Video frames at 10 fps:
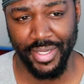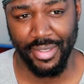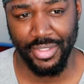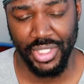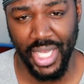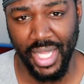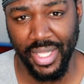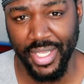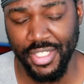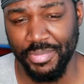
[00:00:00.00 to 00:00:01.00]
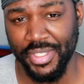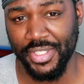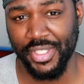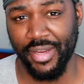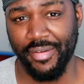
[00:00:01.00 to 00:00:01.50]
You know, Jaller he's been
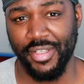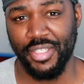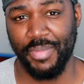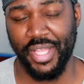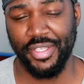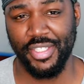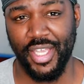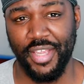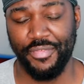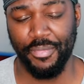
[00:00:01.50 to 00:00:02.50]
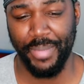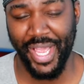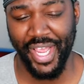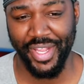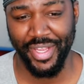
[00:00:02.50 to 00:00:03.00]
discouraged by this evil
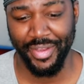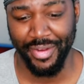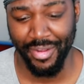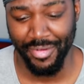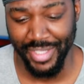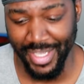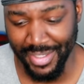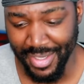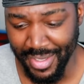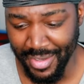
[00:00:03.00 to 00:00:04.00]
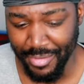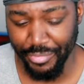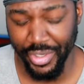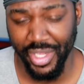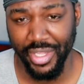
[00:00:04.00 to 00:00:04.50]
baddie, you know, that
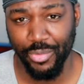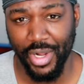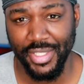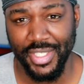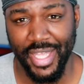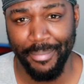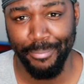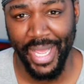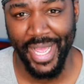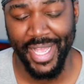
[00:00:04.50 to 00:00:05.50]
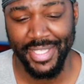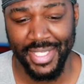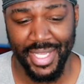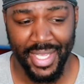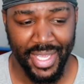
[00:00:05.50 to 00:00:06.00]
really wants that
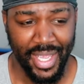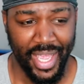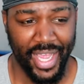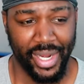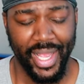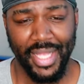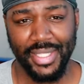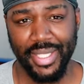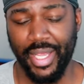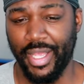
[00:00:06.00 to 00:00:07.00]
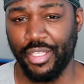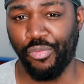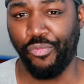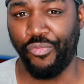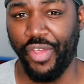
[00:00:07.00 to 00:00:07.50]
mask. And like I say,
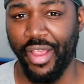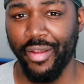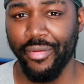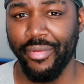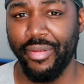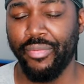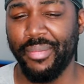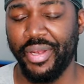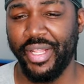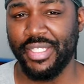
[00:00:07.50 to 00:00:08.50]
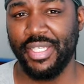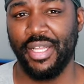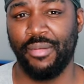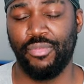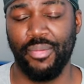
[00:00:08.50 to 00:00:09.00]
it's very
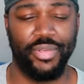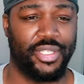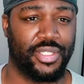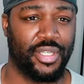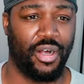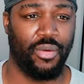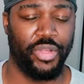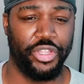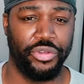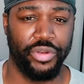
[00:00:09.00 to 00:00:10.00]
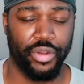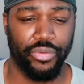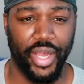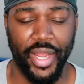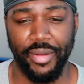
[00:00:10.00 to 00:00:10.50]
reminiscent of what we saw with
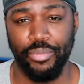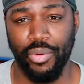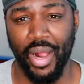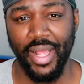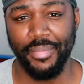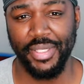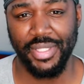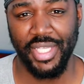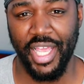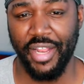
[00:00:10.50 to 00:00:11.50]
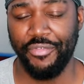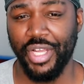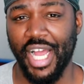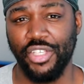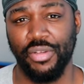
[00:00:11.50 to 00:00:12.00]
Unicron and Primus. And if you
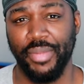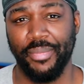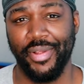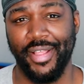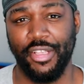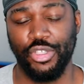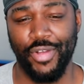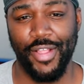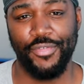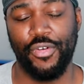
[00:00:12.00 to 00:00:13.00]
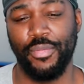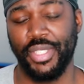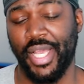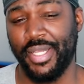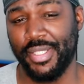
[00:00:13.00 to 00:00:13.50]
guys remember in the
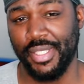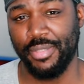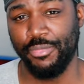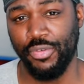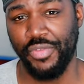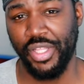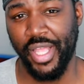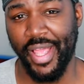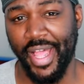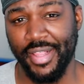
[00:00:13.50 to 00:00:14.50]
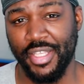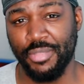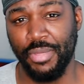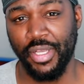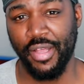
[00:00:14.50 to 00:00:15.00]
Transformers '86 movie, they had
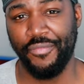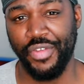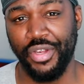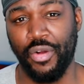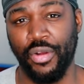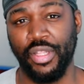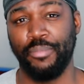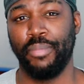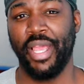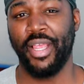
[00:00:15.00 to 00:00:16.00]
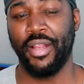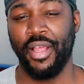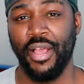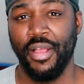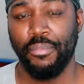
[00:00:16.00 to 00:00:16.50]
this MacGuffin or the
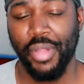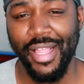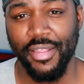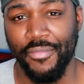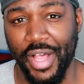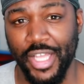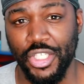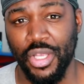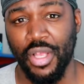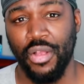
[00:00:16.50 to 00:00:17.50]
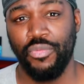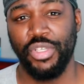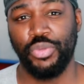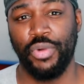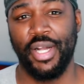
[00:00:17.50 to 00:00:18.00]
main plot device,
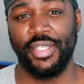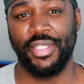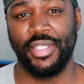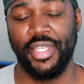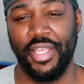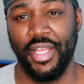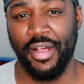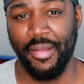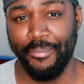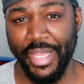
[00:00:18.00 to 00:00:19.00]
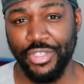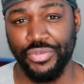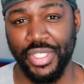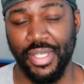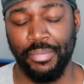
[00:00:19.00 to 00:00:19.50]
which was the uh,
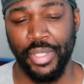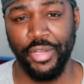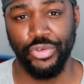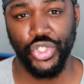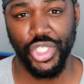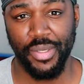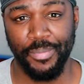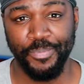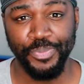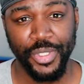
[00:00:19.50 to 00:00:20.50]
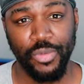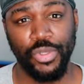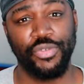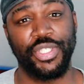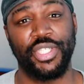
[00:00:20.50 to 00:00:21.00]
Matrix of Leadership
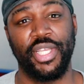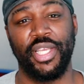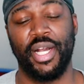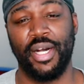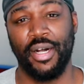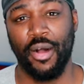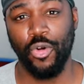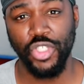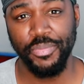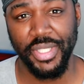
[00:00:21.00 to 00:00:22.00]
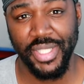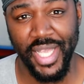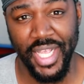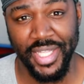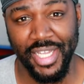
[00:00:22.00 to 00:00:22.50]
which was the uh, ultimate
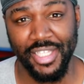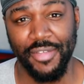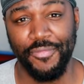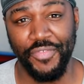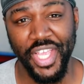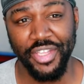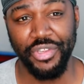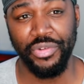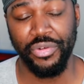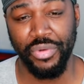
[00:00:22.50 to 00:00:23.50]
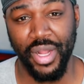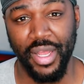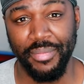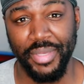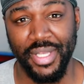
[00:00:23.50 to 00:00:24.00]
thing that could defeat
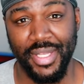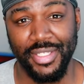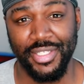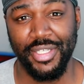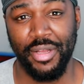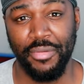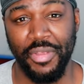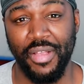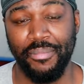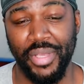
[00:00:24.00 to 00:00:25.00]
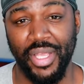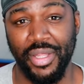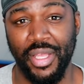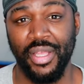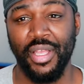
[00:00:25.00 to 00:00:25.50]
Unicron because, you know, him
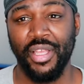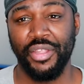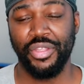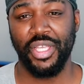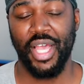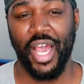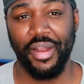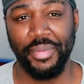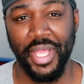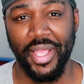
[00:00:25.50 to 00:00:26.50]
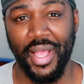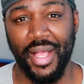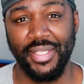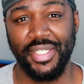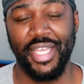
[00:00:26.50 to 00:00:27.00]
being the, the god of
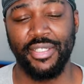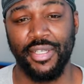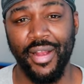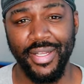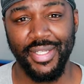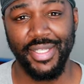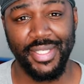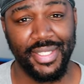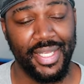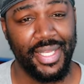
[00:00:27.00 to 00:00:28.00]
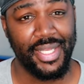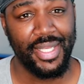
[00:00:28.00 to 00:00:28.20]
chaos and darkness,